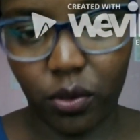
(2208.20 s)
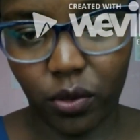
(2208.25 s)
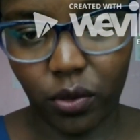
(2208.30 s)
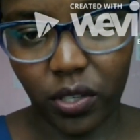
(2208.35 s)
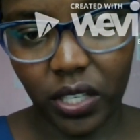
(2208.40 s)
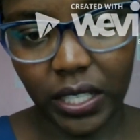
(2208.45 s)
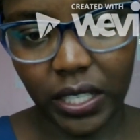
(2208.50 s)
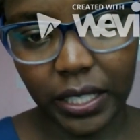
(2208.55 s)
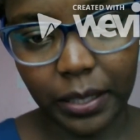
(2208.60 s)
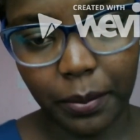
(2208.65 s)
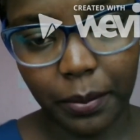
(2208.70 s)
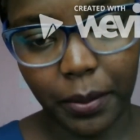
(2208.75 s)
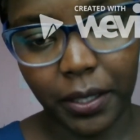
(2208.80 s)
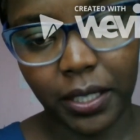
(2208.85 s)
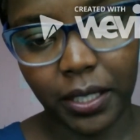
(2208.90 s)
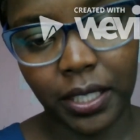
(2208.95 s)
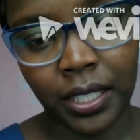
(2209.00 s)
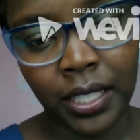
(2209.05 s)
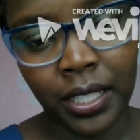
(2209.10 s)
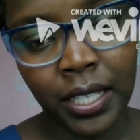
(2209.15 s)

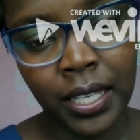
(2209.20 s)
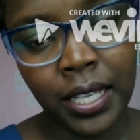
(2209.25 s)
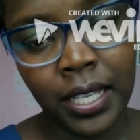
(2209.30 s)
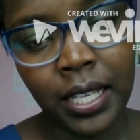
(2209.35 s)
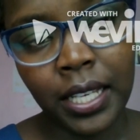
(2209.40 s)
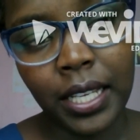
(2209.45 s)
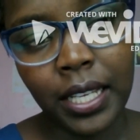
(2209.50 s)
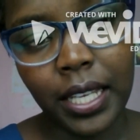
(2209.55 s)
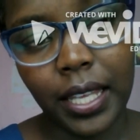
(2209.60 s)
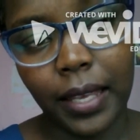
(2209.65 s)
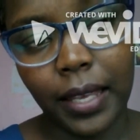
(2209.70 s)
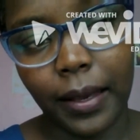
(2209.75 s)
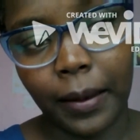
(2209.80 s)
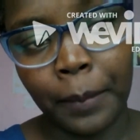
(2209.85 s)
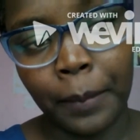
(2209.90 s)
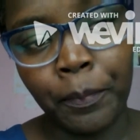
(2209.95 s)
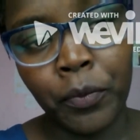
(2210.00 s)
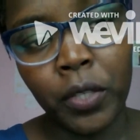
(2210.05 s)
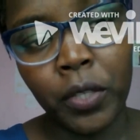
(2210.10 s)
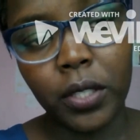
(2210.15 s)
trespass. Yeah.
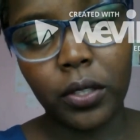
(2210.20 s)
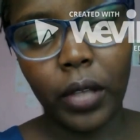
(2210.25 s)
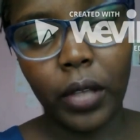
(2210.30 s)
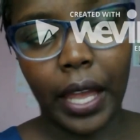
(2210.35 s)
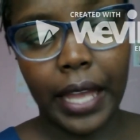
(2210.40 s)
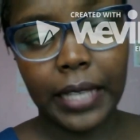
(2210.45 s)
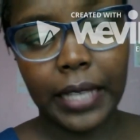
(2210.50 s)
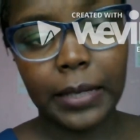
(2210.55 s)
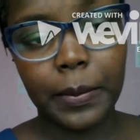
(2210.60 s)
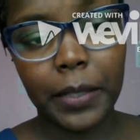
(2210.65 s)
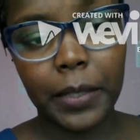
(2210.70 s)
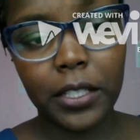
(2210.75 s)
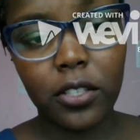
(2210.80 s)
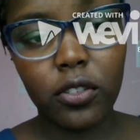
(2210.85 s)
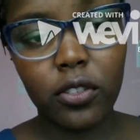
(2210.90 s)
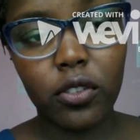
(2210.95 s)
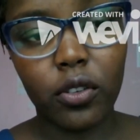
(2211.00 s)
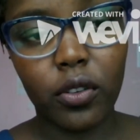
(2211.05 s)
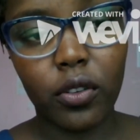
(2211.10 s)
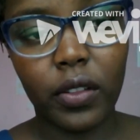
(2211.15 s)
So I expect
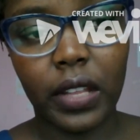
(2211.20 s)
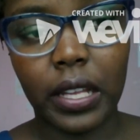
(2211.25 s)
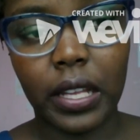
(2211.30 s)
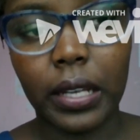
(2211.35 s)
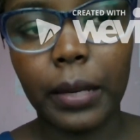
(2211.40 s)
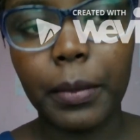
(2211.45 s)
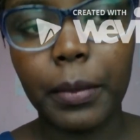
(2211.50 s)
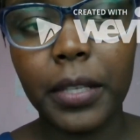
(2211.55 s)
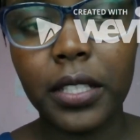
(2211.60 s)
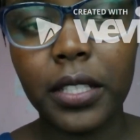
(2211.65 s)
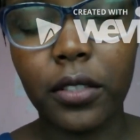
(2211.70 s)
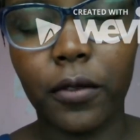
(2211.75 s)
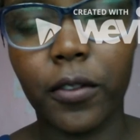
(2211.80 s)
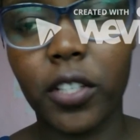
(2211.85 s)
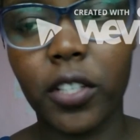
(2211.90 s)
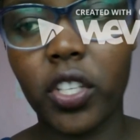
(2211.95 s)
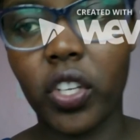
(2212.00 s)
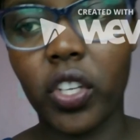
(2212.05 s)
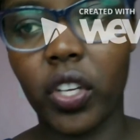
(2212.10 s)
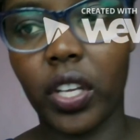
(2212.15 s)
you to know the elements of
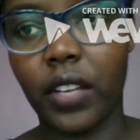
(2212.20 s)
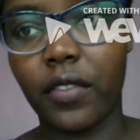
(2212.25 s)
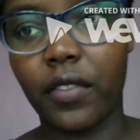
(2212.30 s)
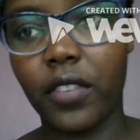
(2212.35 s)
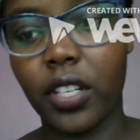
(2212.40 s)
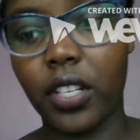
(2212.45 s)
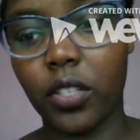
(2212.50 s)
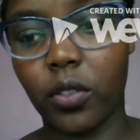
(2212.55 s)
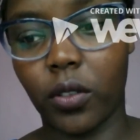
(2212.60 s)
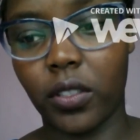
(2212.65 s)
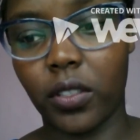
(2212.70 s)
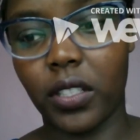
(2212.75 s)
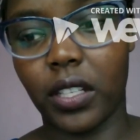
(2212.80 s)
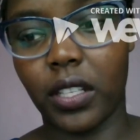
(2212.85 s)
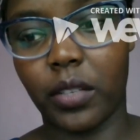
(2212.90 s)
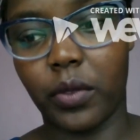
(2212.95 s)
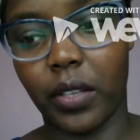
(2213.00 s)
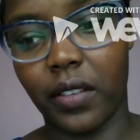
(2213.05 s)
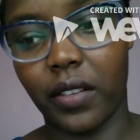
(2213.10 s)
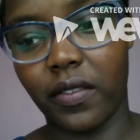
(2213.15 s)
each and every tort
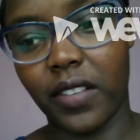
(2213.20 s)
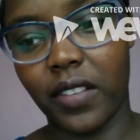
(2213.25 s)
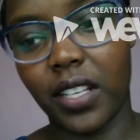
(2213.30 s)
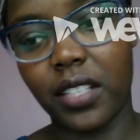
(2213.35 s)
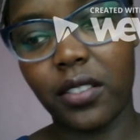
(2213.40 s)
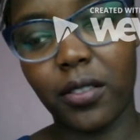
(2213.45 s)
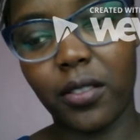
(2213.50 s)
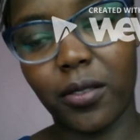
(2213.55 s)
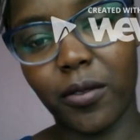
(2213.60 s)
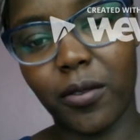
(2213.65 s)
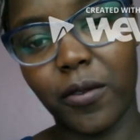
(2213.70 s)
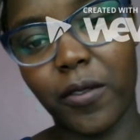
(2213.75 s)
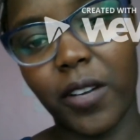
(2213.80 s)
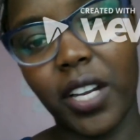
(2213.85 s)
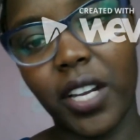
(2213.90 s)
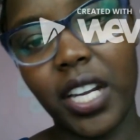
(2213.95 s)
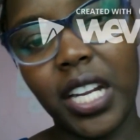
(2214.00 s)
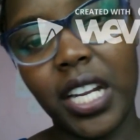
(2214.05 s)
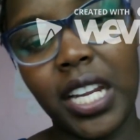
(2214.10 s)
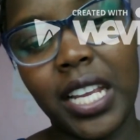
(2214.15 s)
that we have learned so
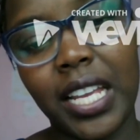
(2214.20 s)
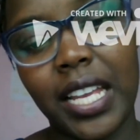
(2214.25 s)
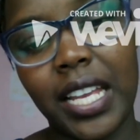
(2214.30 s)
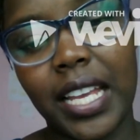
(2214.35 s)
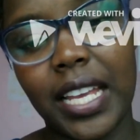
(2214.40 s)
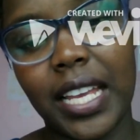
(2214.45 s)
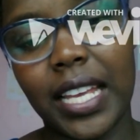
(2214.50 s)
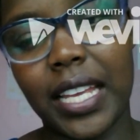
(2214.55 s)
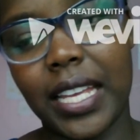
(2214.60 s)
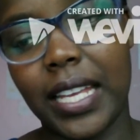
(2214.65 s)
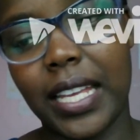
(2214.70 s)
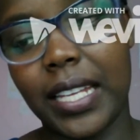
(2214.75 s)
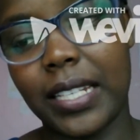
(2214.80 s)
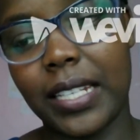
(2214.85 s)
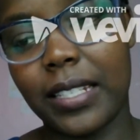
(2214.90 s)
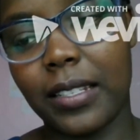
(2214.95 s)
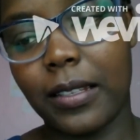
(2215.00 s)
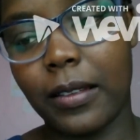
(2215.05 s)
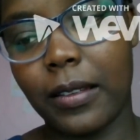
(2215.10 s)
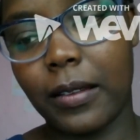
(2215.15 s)
far,
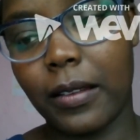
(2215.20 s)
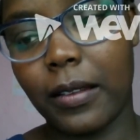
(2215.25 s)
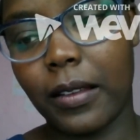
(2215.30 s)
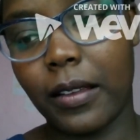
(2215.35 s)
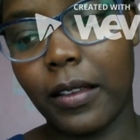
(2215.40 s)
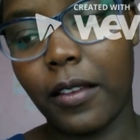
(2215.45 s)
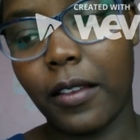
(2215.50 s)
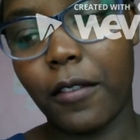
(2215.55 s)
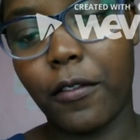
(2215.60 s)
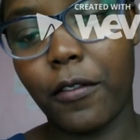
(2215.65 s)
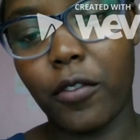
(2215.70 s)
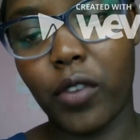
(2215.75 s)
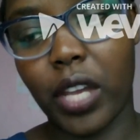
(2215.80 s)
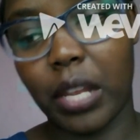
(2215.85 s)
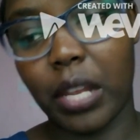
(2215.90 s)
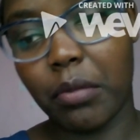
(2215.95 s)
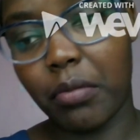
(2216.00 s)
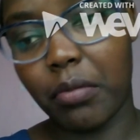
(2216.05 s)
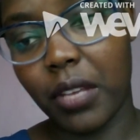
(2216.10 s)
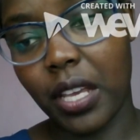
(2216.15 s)
and if you
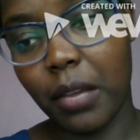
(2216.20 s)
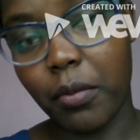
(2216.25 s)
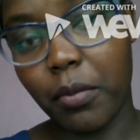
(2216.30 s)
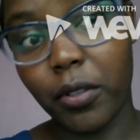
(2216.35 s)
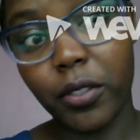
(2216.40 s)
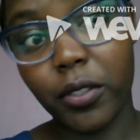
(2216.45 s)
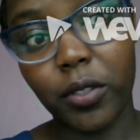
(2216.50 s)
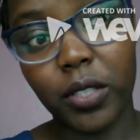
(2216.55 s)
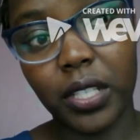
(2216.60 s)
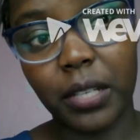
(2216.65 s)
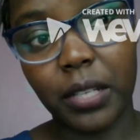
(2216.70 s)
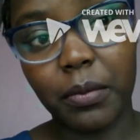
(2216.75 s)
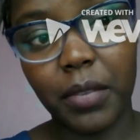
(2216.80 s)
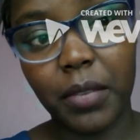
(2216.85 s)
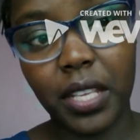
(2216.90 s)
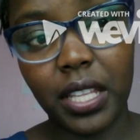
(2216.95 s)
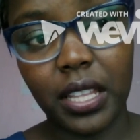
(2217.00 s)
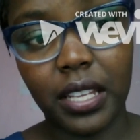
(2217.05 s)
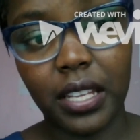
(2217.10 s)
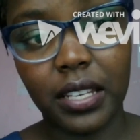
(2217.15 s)
can be able to tell
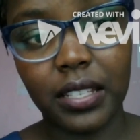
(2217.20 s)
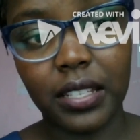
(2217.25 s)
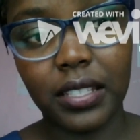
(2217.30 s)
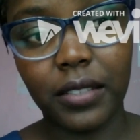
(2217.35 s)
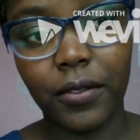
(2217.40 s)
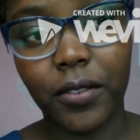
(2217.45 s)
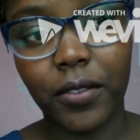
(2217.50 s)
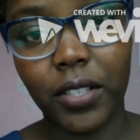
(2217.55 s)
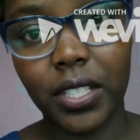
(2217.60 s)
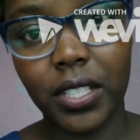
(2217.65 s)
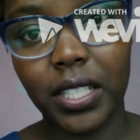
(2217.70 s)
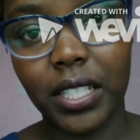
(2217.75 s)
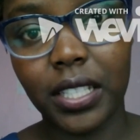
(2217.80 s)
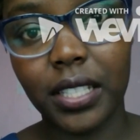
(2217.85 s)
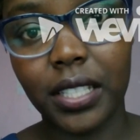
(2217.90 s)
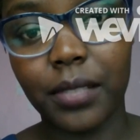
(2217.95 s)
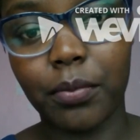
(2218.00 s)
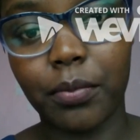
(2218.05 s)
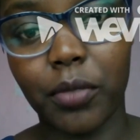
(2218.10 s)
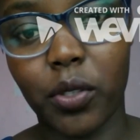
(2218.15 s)
me the
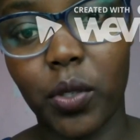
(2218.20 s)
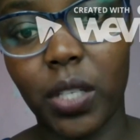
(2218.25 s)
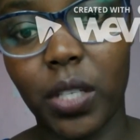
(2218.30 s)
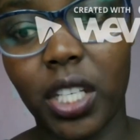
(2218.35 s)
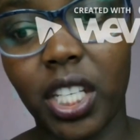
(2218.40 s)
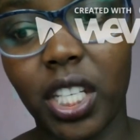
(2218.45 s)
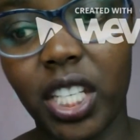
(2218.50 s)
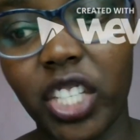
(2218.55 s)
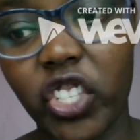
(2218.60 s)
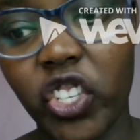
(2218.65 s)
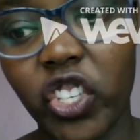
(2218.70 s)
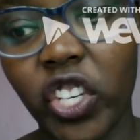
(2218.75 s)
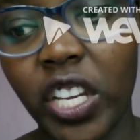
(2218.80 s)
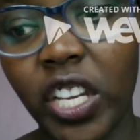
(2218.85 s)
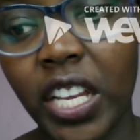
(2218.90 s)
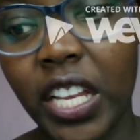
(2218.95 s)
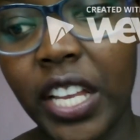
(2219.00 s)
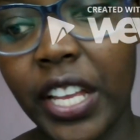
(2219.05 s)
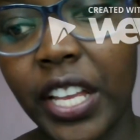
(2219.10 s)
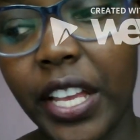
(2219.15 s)
differences between each,
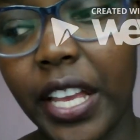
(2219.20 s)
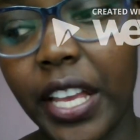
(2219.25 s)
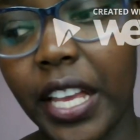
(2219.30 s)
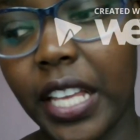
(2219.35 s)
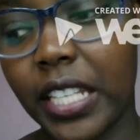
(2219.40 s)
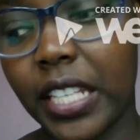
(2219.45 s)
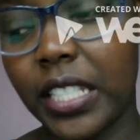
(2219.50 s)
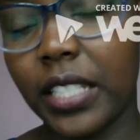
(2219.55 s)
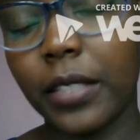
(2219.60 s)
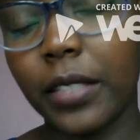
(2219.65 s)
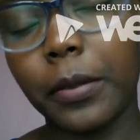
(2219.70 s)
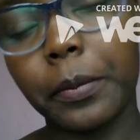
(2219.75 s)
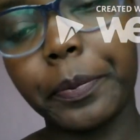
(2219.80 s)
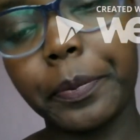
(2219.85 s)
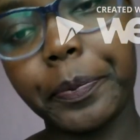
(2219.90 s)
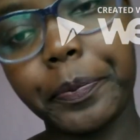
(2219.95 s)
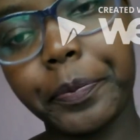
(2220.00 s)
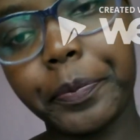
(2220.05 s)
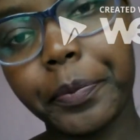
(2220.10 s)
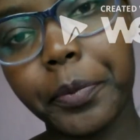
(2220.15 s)
and
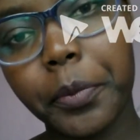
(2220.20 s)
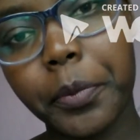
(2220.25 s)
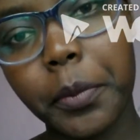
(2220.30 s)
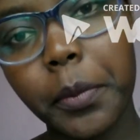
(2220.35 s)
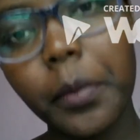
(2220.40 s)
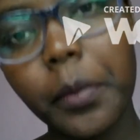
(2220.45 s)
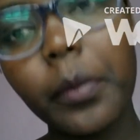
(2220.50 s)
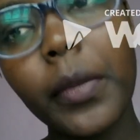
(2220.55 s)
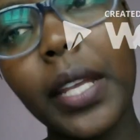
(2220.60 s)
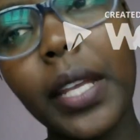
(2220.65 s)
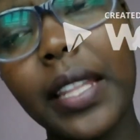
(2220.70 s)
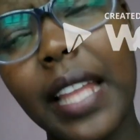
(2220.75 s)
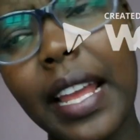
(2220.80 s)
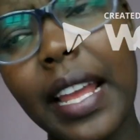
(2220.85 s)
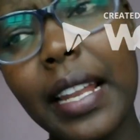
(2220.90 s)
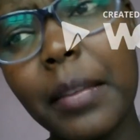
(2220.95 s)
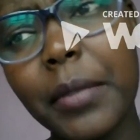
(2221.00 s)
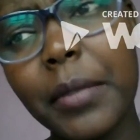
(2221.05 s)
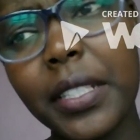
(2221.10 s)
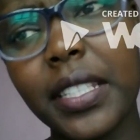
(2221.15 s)
the
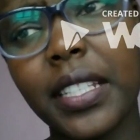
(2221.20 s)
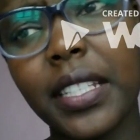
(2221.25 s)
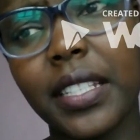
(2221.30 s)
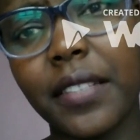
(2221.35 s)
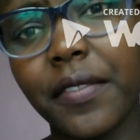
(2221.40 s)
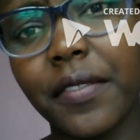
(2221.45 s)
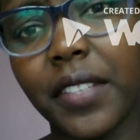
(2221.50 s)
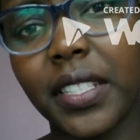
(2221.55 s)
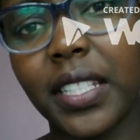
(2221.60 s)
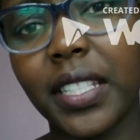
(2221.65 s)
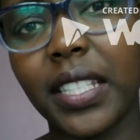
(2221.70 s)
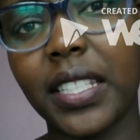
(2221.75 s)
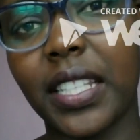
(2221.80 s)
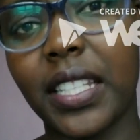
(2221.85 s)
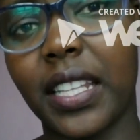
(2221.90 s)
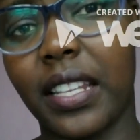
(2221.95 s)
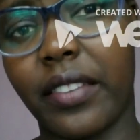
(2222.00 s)
elements, the differences, and the